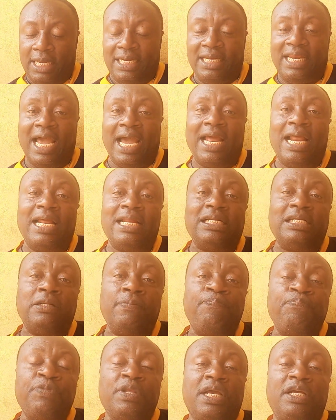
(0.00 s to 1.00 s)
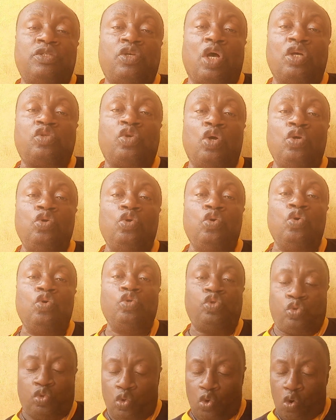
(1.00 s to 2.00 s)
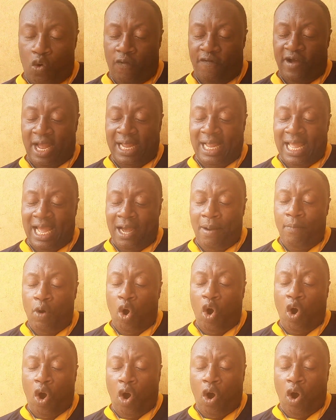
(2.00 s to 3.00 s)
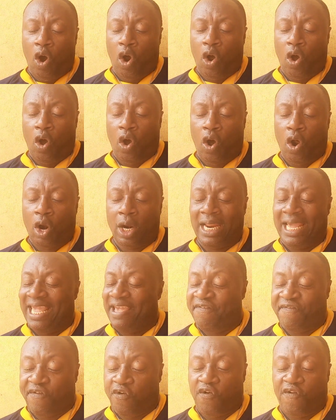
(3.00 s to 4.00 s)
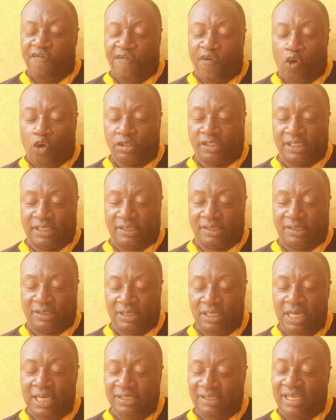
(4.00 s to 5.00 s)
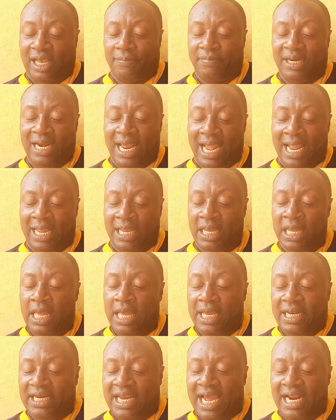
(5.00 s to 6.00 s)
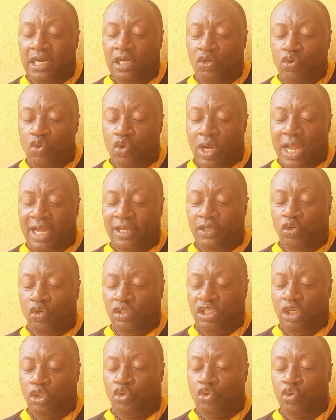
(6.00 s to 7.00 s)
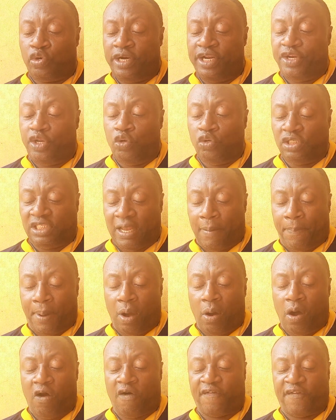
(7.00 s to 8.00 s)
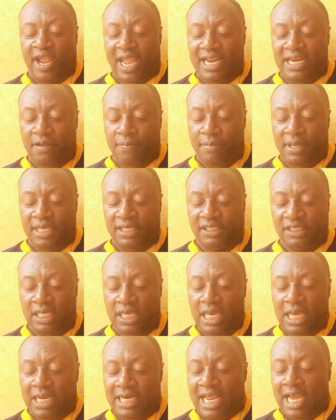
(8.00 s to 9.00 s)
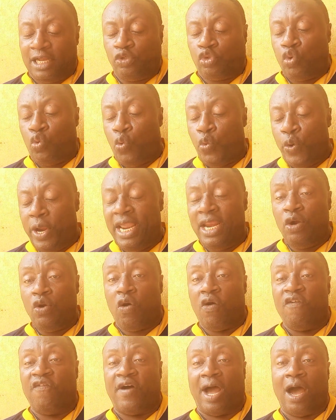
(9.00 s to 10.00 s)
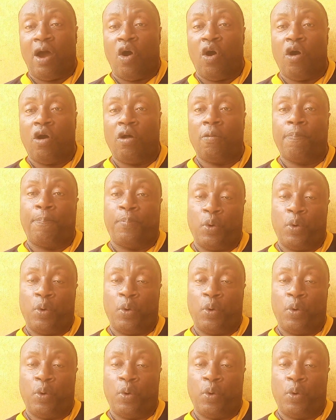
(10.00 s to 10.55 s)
Then it's also used to overcome all evil forces. Psalm 9. Then you can use it to reduce the power of enemies. Then to win over all